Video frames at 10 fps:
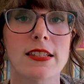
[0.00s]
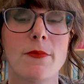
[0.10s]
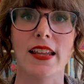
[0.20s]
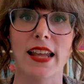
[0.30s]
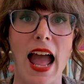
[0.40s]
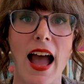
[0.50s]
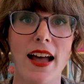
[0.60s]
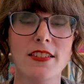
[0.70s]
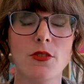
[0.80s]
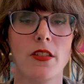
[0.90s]
And I
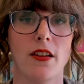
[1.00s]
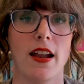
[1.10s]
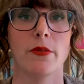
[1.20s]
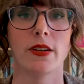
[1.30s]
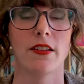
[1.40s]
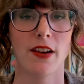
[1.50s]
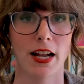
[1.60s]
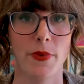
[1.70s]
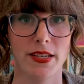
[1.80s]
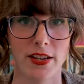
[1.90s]
asked whether anyone had
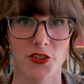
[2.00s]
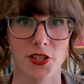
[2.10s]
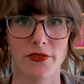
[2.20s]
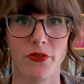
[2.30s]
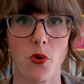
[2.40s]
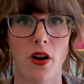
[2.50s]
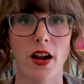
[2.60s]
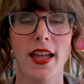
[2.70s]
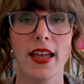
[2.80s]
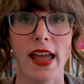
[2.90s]
recommendations for
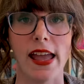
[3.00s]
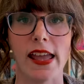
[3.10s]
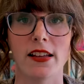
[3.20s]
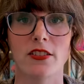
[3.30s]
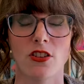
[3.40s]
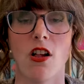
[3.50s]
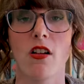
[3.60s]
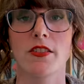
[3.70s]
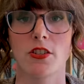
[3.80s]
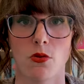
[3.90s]
a
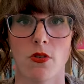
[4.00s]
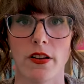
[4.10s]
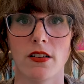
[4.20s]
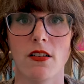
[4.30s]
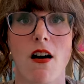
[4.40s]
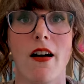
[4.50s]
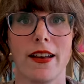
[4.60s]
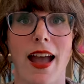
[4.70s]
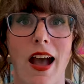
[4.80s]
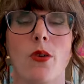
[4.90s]
solid tutorial on
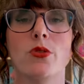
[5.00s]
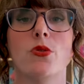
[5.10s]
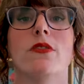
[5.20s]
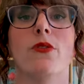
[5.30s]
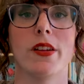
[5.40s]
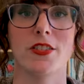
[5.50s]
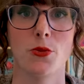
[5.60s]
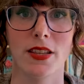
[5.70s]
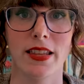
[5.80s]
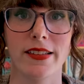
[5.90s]
how to avoid
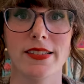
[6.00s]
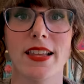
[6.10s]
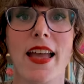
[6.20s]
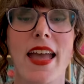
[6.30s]
doing this.